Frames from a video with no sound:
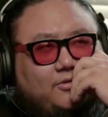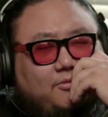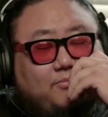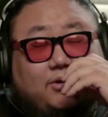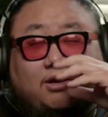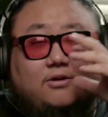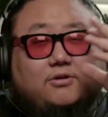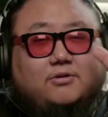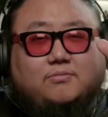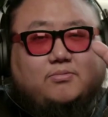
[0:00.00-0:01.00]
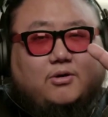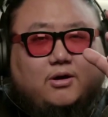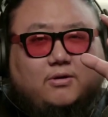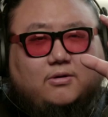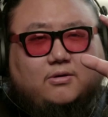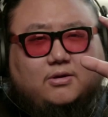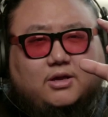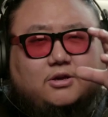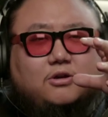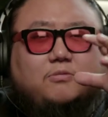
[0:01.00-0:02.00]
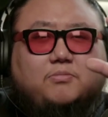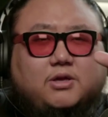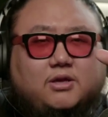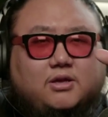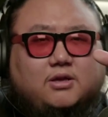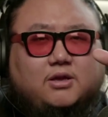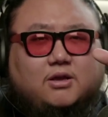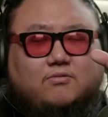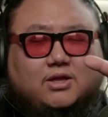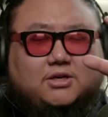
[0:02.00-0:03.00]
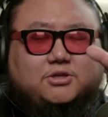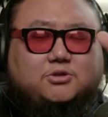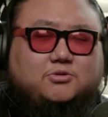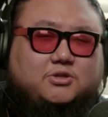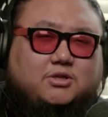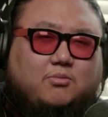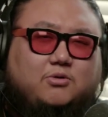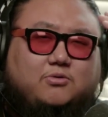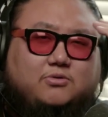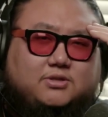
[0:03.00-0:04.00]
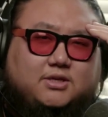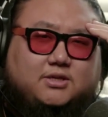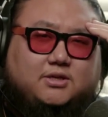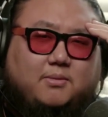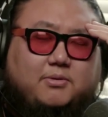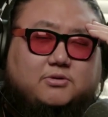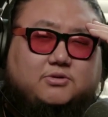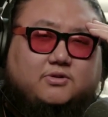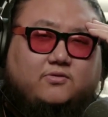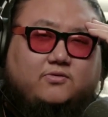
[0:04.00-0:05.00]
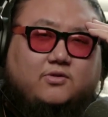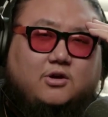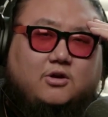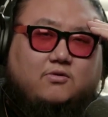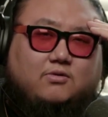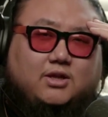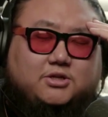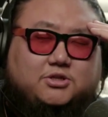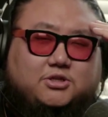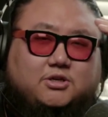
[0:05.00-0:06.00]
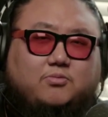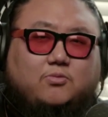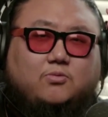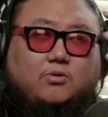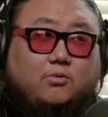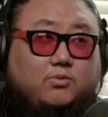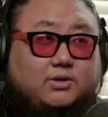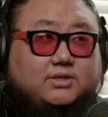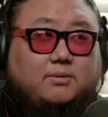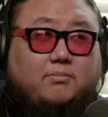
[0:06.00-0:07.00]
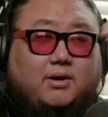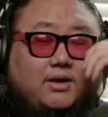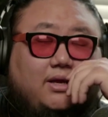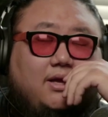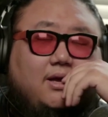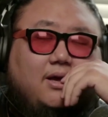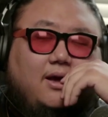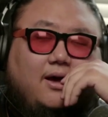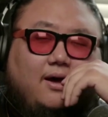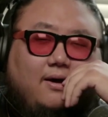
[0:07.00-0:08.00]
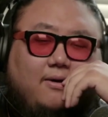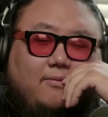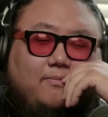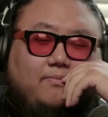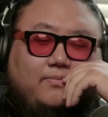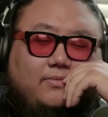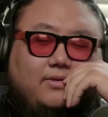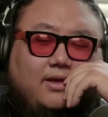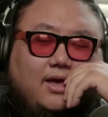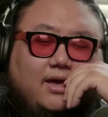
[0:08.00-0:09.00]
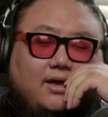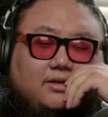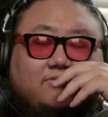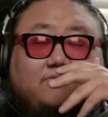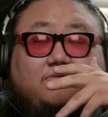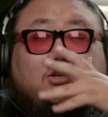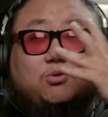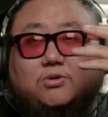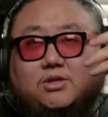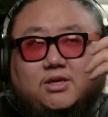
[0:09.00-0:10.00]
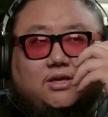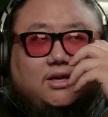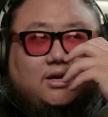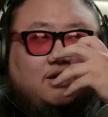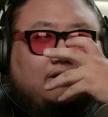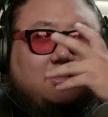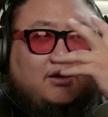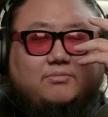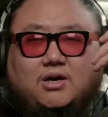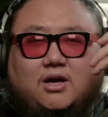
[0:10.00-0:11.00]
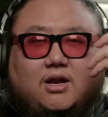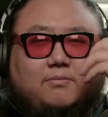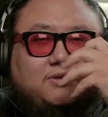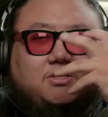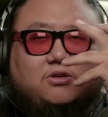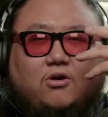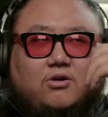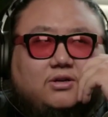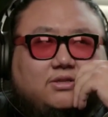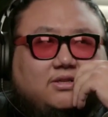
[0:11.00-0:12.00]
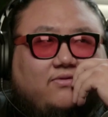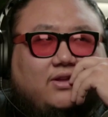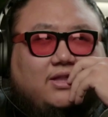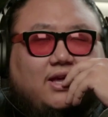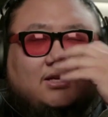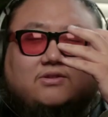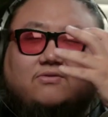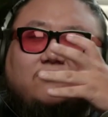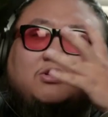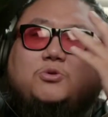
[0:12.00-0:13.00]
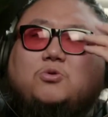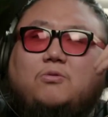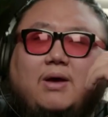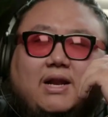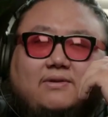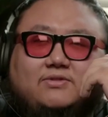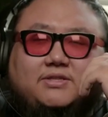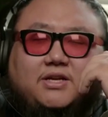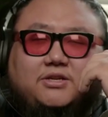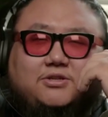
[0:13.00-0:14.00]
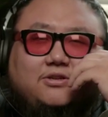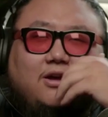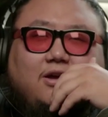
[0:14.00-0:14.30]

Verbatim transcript: but it could uh, it could be in relation to someone who's in an abusive relationship with somebody um, and visually uh, them cut up scarred and stuff like that it's a visual manifestation